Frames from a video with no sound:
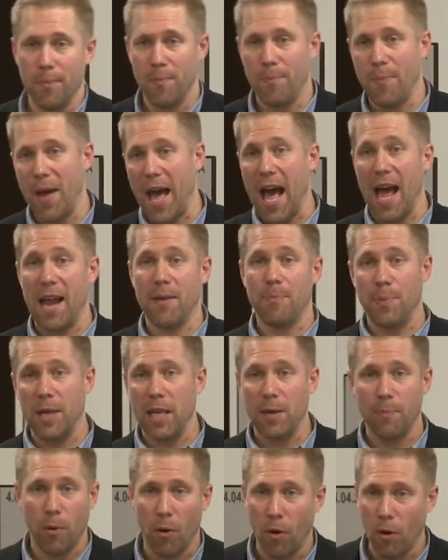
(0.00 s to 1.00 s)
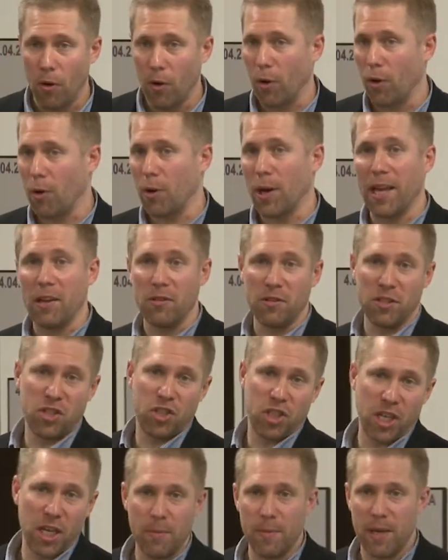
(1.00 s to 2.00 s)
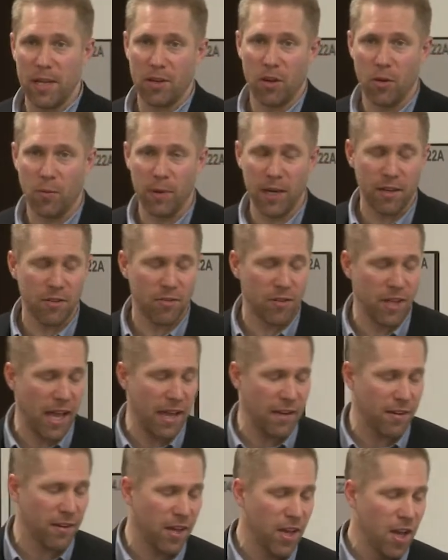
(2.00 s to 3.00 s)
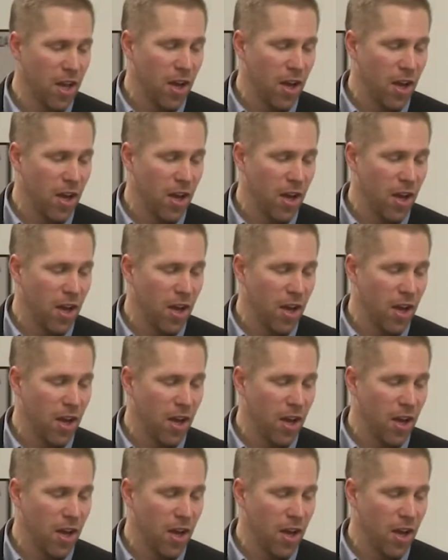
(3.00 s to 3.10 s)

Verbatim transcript: bad people or illegitimate to an extent,